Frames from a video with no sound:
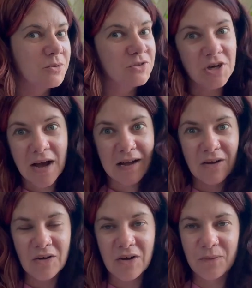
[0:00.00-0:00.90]

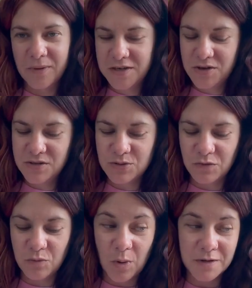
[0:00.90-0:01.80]
dialogue when you sort
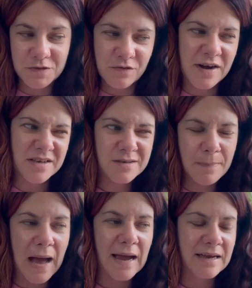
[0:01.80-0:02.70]
of watch Friends
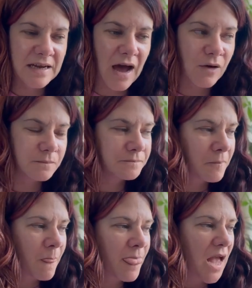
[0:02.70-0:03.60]
back now,
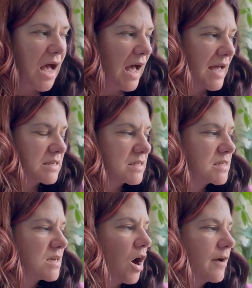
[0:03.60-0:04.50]

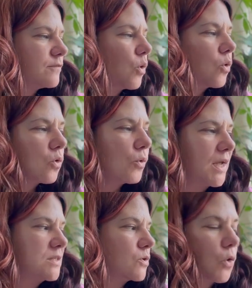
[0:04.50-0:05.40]
and I've
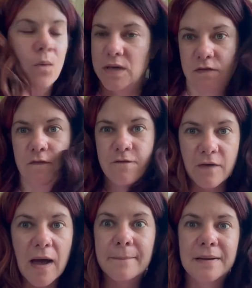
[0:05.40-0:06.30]
always
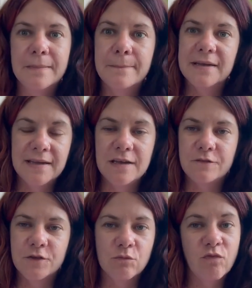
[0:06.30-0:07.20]
firmly
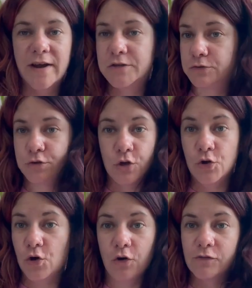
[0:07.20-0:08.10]
believed that Rachel should
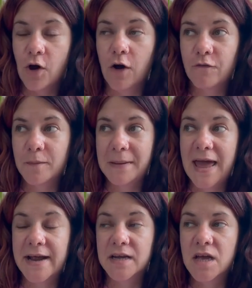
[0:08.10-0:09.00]
not have got off the
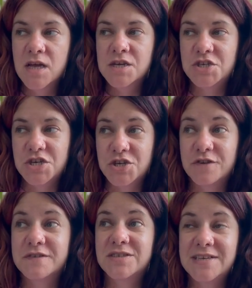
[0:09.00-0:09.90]
plane. She should
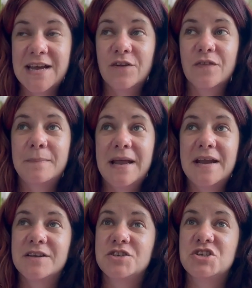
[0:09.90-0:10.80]
have stayed on the
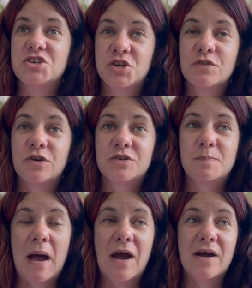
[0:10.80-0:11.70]
plane and she should have gone to
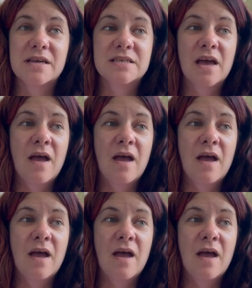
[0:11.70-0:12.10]
Paris,